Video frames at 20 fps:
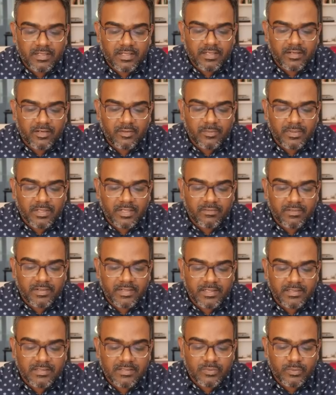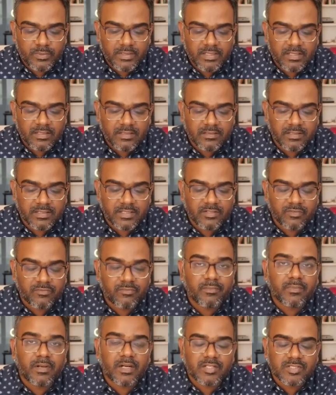I remember covering it this week, 13th
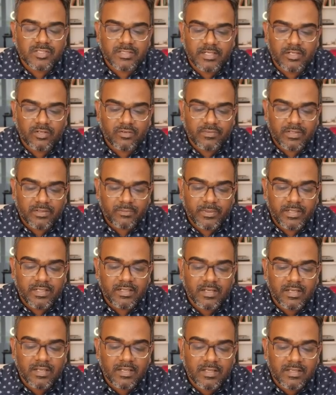of March, the end of that week.